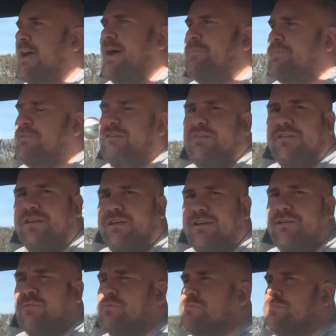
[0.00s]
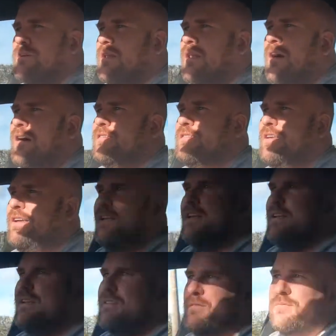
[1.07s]
absolutely class
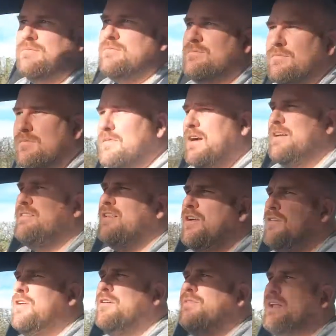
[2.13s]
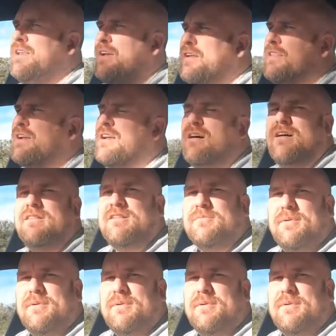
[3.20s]
leading, and I don't know of any other car that's